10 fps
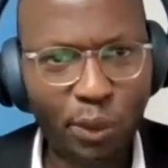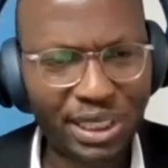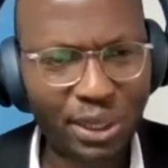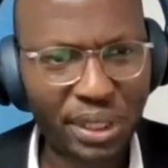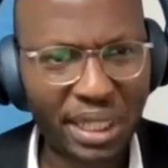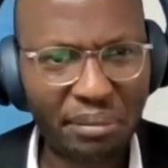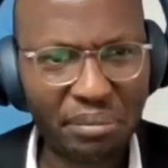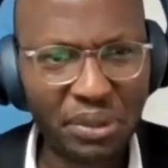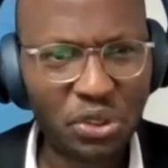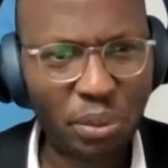what's out there
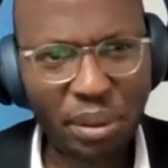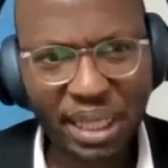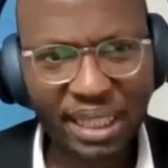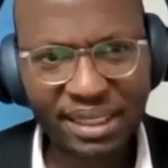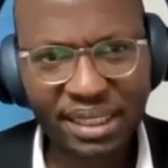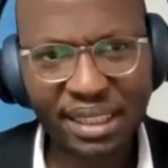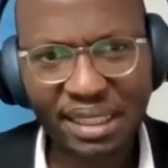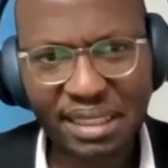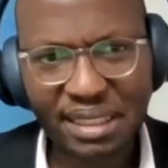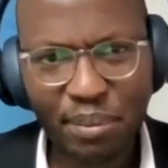so maybe that's
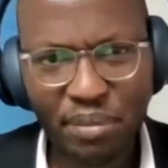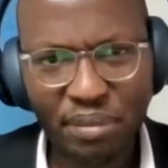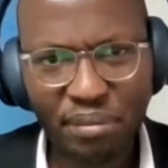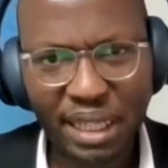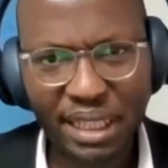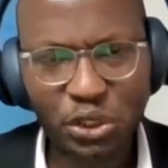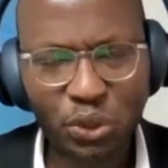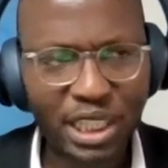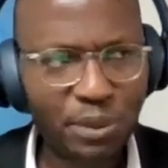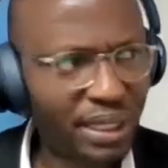uh, some
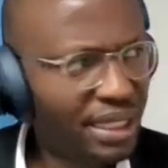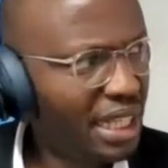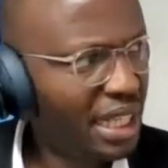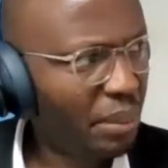additional aspects.